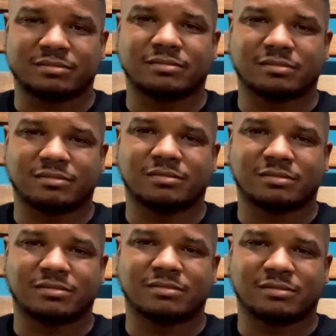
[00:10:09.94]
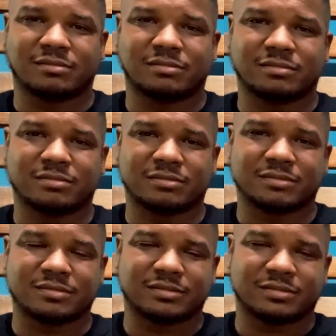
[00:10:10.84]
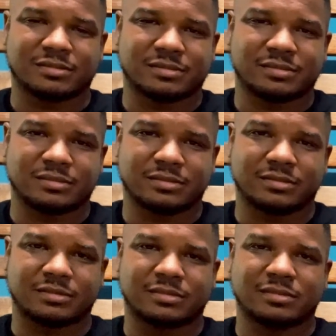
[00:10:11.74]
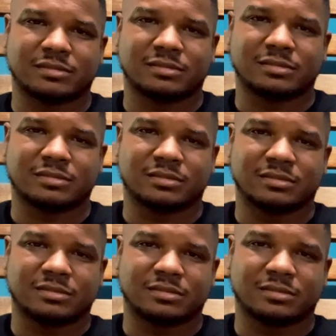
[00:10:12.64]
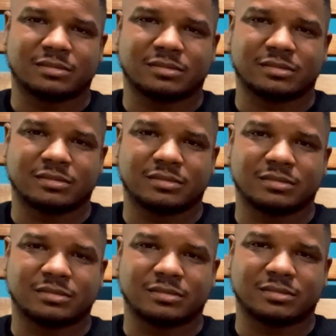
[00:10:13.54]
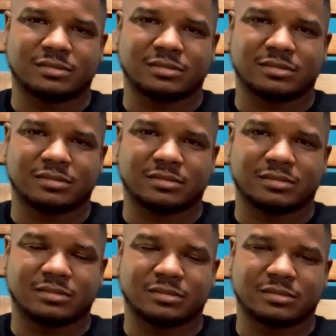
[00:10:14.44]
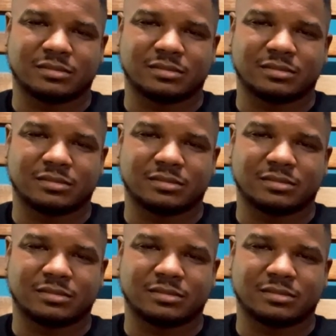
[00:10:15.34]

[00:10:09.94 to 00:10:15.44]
No words are spoken by the person on screen.